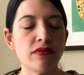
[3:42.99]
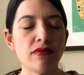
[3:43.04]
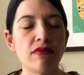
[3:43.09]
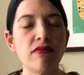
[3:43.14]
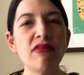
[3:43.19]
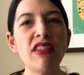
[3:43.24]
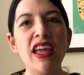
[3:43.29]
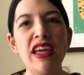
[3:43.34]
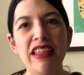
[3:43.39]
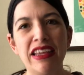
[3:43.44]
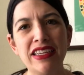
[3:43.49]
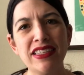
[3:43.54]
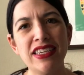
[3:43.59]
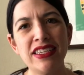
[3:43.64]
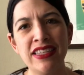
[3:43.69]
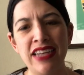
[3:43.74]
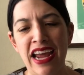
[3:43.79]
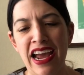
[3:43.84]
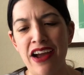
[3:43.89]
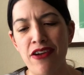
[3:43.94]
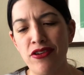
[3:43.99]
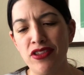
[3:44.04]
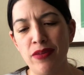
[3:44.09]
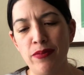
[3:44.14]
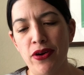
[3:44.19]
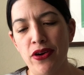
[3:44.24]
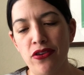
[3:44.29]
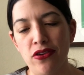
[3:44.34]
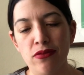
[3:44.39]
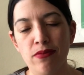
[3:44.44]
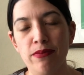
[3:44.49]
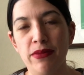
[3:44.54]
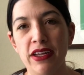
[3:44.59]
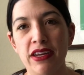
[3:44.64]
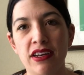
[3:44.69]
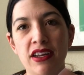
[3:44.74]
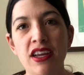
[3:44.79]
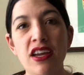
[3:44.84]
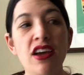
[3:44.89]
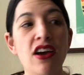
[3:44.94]
I think it says an hour on the bottle,
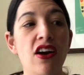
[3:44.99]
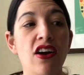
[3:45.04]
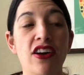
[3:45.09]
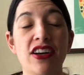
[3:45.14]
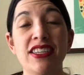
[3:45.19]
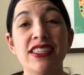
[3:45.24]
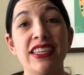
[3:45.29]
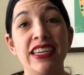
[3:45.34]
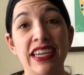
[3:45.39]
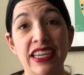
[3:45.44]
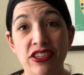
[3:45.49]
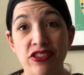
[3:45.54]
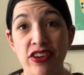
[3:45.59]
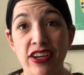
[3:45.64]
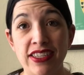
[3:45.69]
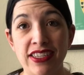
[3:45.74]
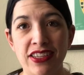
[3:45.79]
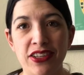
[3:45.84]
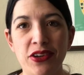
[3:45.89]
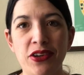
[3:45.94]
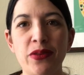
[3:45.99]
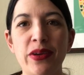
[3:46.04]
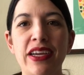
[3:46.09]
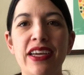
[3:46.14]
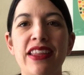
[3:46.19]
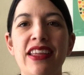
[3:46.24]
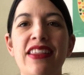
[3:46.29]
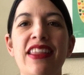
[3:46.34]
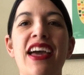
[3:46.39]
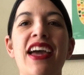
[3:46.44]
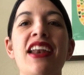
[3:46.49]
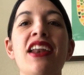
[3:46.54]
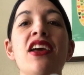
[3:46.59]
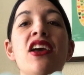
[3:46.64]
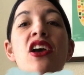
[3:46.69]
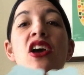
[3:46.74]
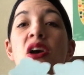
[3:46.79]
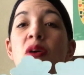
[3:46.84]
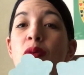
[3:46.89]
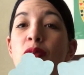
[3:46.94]
but honestly it dries a lot quicker than that.
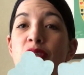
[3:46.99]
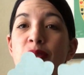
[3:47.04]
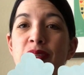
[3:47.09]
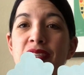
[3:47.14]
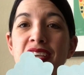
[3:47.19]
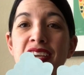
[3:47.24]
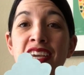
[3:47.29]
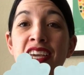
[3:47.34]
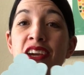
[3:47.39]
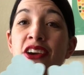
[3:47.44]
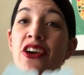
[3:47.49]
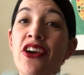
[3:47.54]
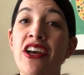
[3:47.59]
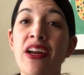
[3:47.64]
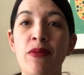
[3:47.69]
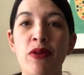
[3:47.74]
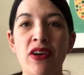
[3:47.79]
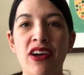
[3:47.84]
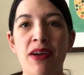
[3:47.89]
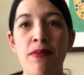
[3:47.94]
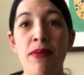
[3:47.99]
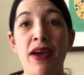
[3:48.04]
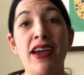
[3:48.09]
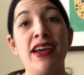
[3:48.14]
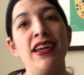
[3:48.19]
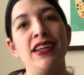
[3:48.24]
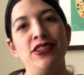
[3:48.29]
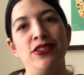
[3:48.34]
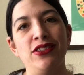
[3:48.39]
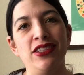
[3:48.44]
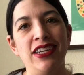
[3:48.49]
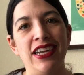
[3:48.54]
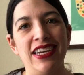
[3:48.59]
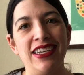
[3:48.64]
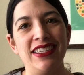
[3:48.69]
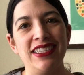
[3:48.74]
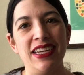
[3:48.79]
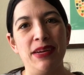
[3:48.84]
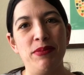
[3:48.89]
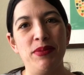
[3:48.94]
We'll do a second coat and we'll come back and do the
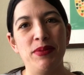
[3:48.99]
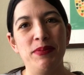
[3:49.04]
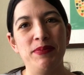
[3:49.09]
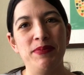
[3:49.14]
next step.